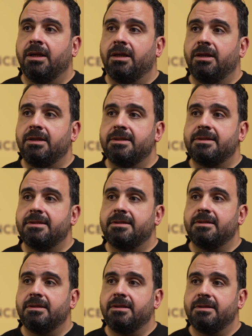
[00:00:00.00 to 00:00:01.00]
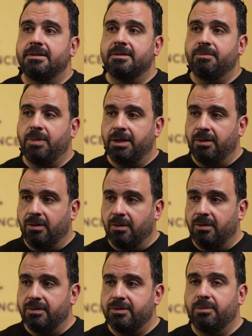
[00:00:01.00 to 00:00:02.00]
is but
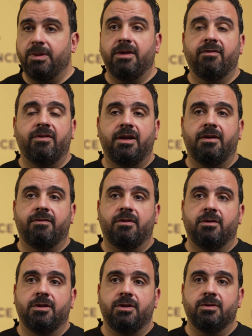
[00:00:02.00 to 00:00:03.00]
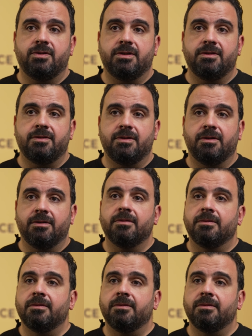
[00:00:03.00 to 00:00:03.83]
also being fair for the users. So